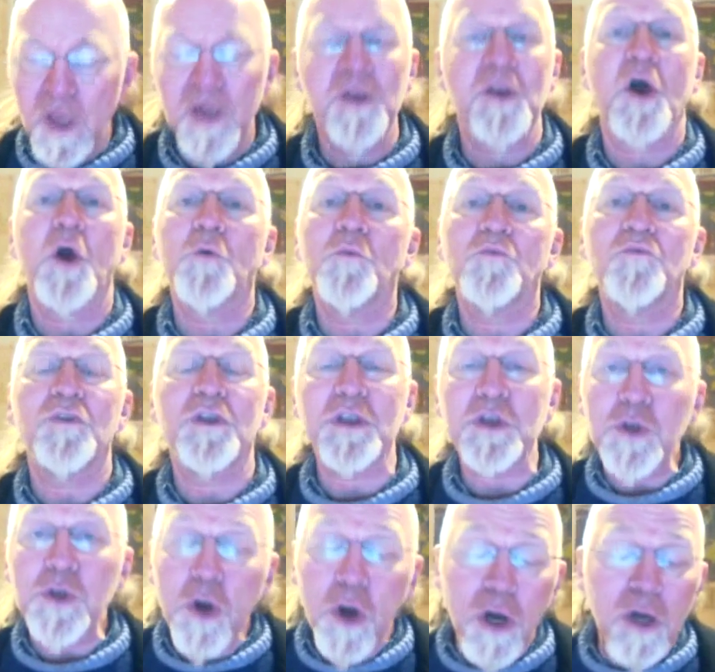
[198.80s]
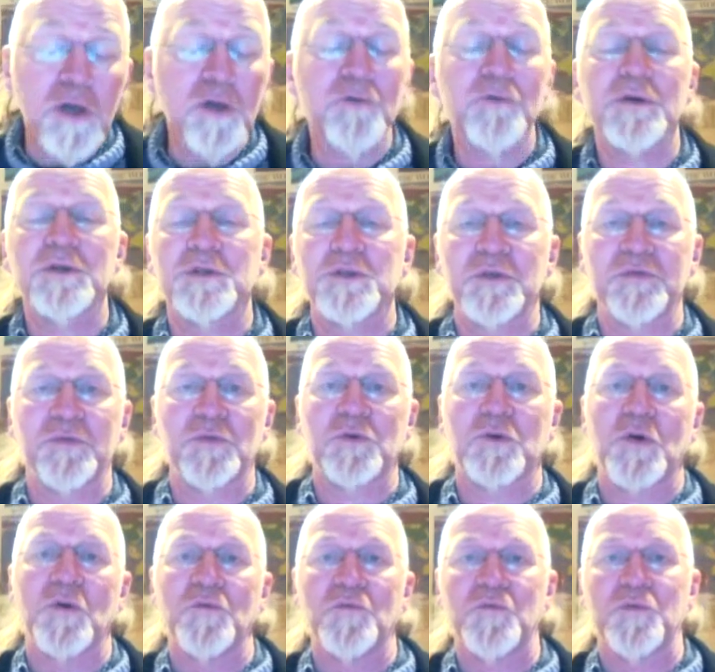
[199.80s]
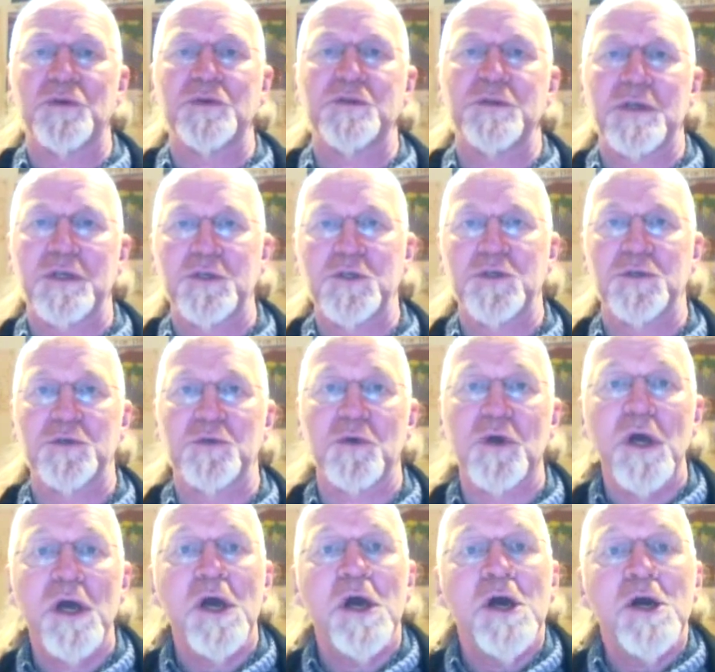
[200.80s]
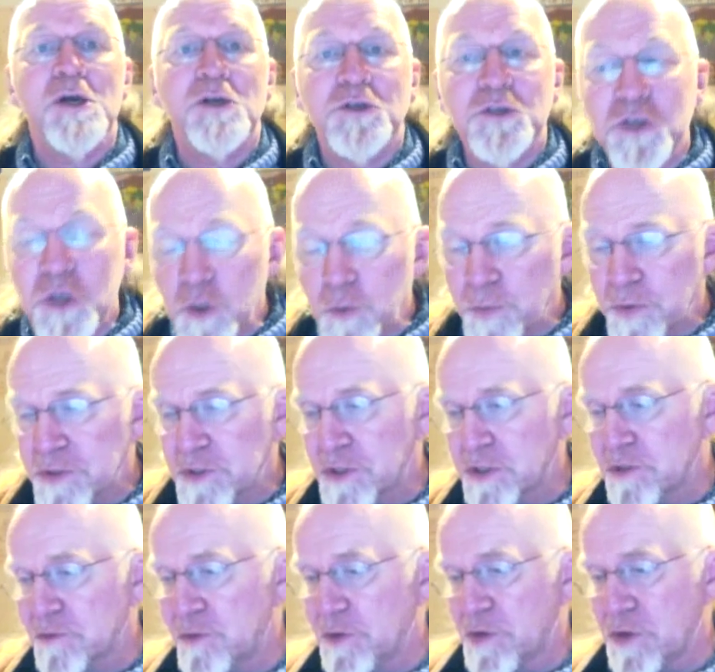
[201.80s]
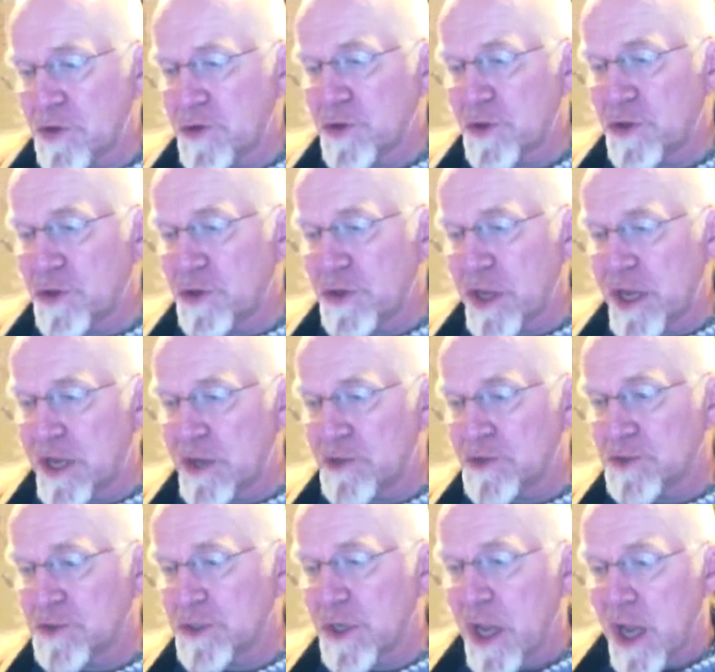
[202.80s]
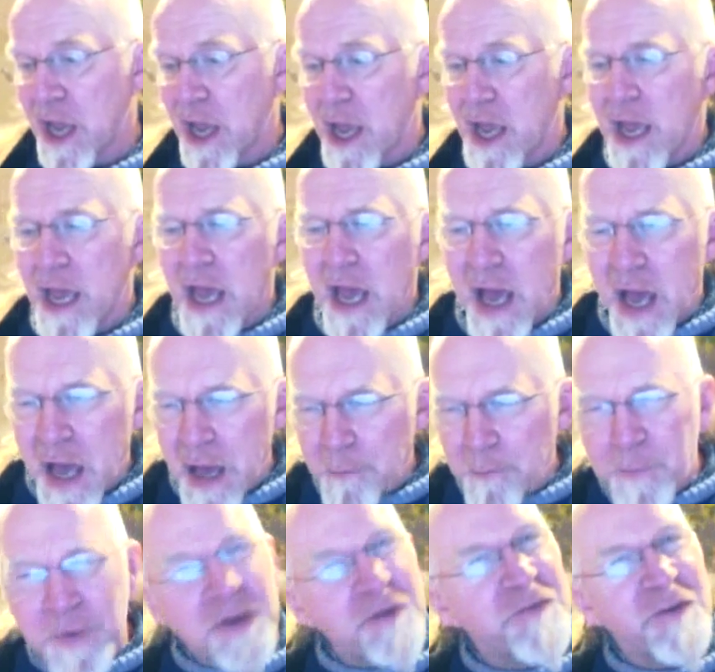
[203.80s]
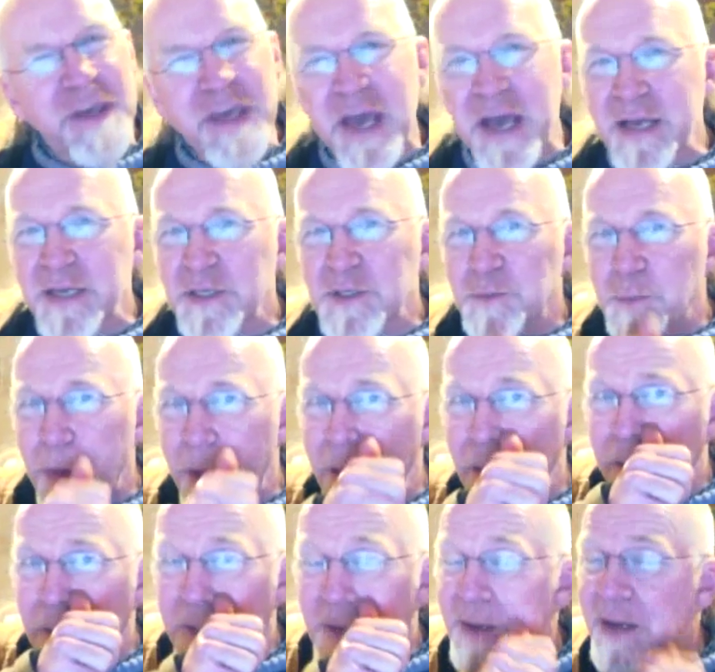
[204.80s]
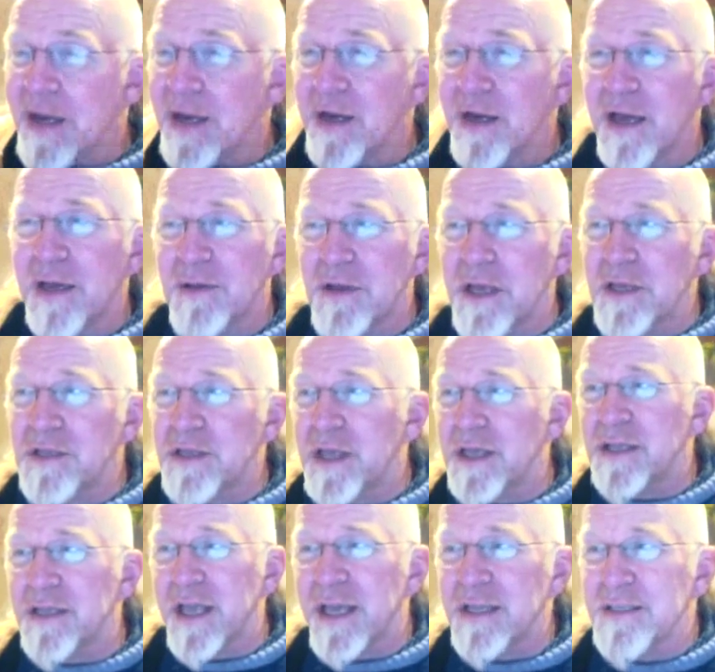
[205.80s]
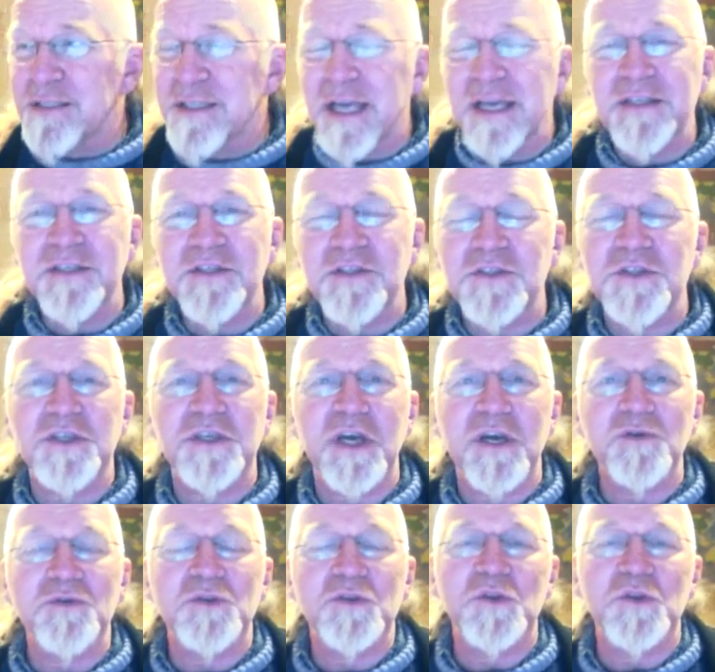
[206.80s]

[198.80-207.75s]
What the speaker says: and hopefully not aggressive or confrontational. Jupiter in the third house, a bit of a gas bag. It tends to go